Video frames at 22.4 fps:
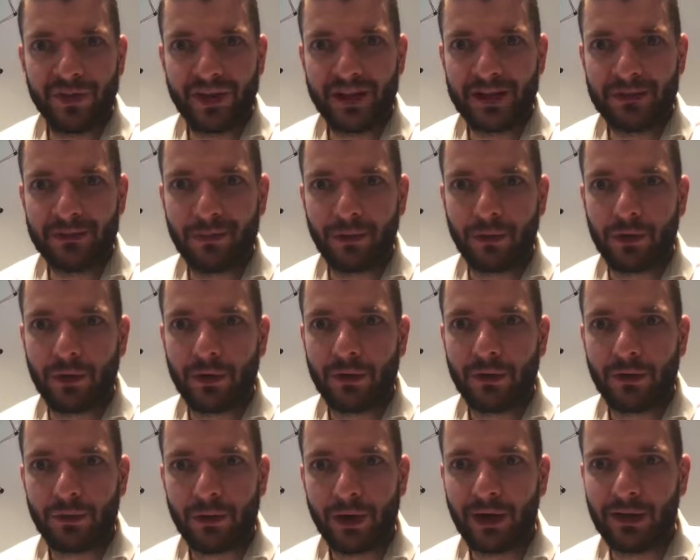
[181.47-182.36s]
Facebook,
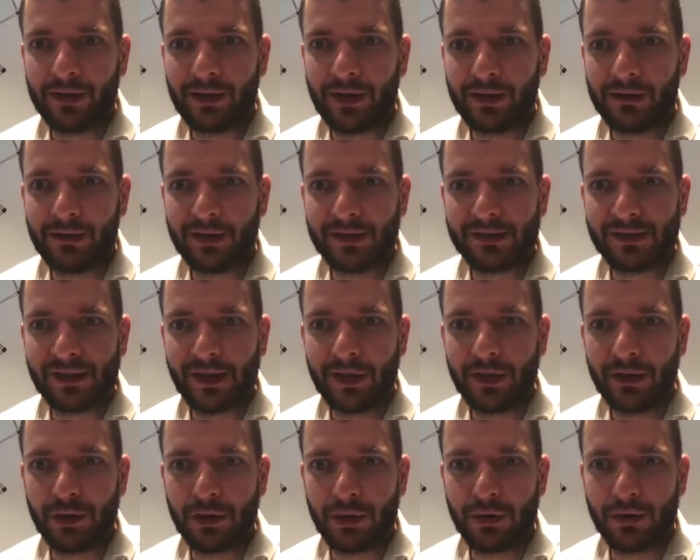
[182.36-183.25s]
right? And let's
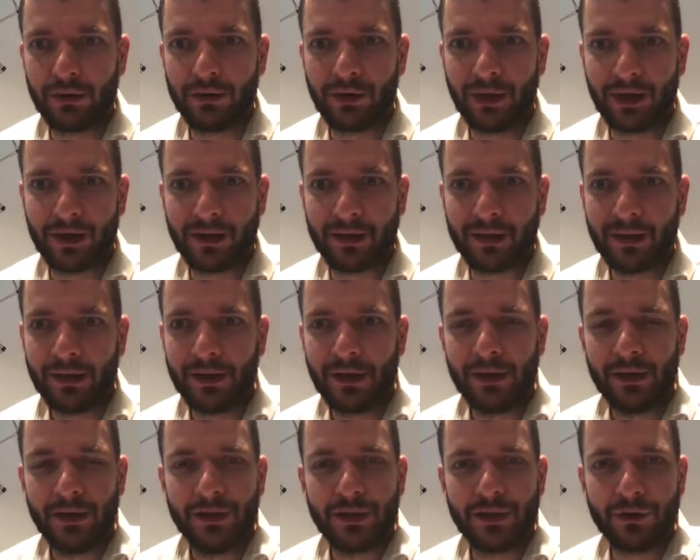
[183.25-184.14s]
say you're like,
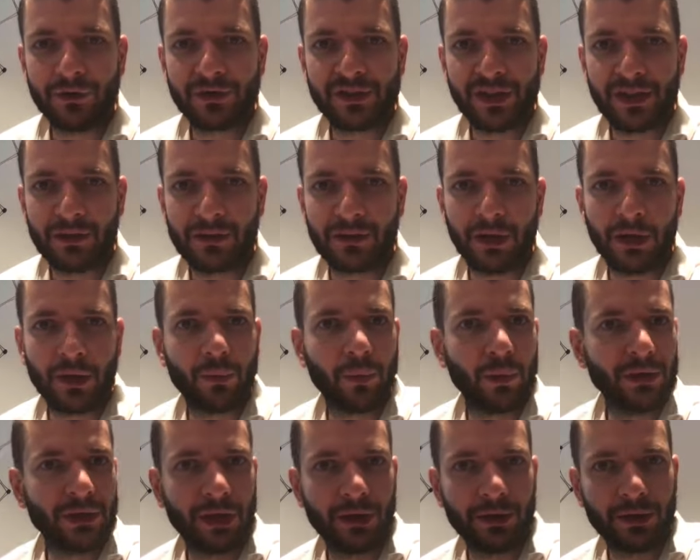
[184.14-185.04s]
you've sent like
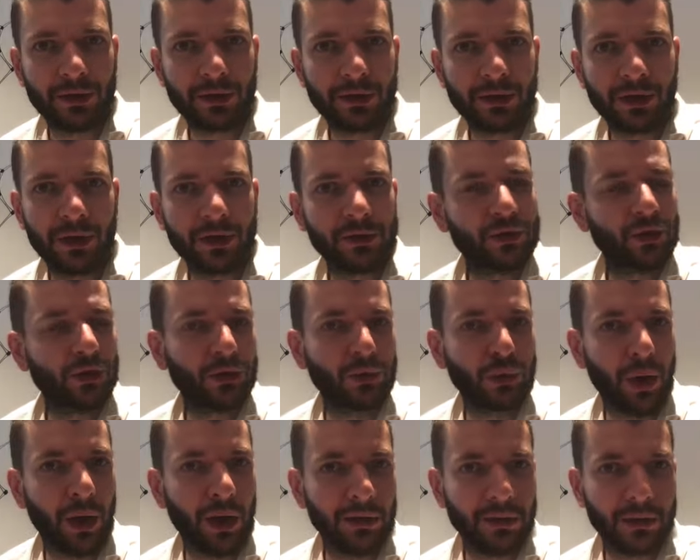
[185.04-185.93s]
100 clicks or
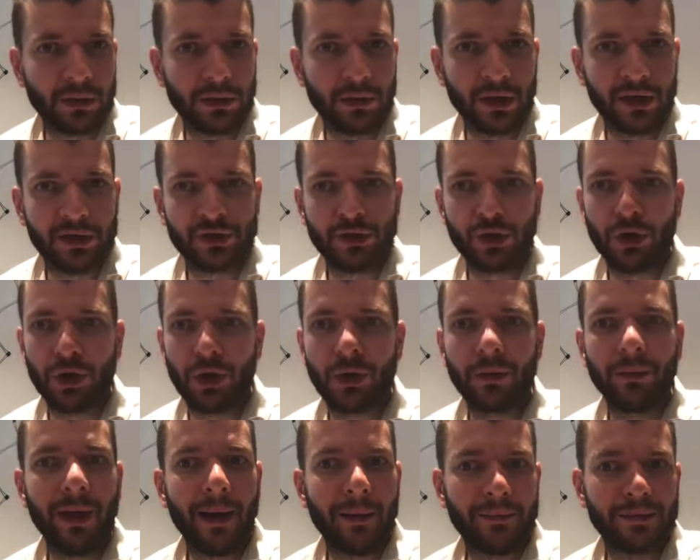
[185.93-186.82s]
200 clicks to
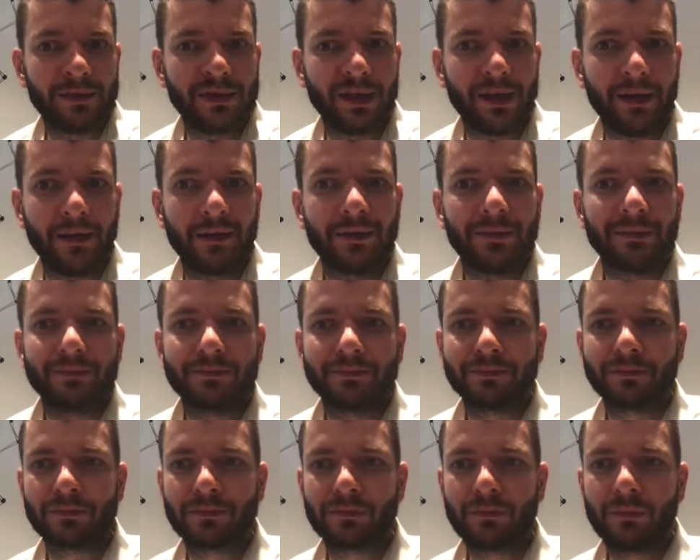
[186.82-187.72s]
your website,
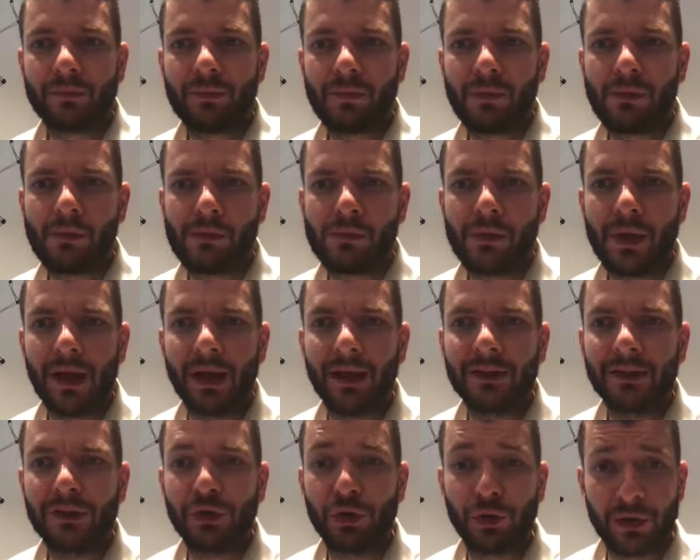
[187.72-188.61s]

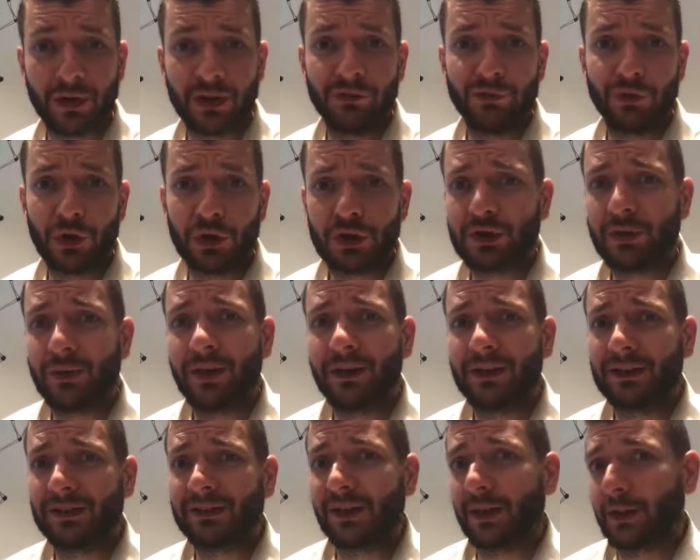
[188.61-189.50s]
and your conversion
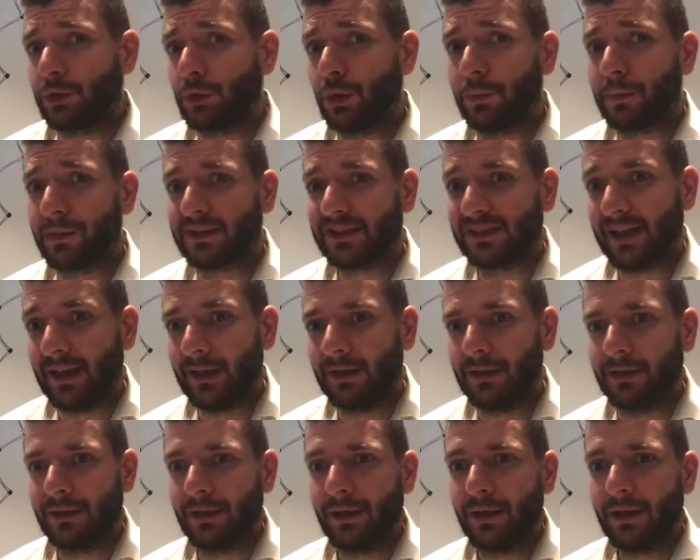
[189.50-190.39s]
rate is like
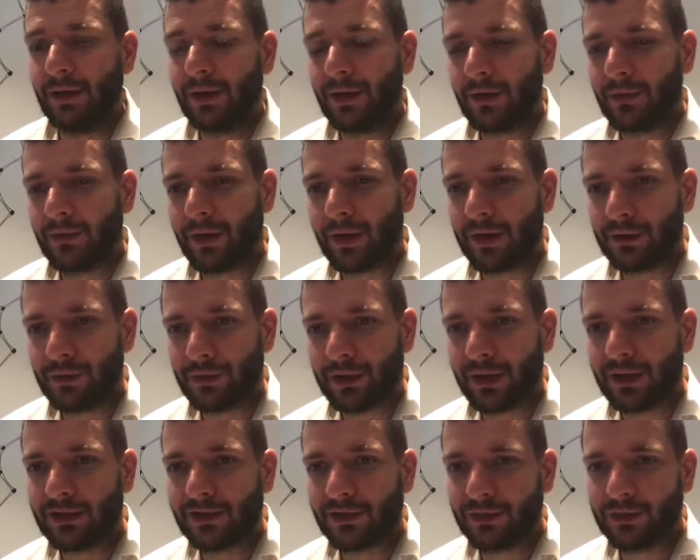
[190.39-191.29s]
2%, right?
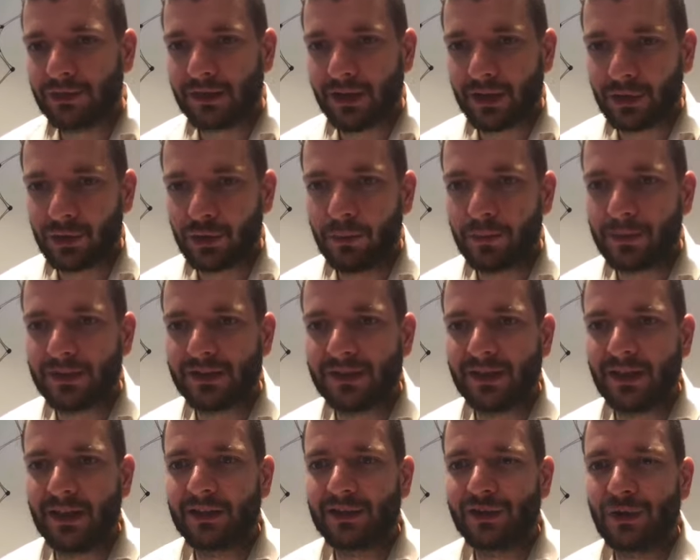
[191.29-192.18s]
Okay, so it's like 2%.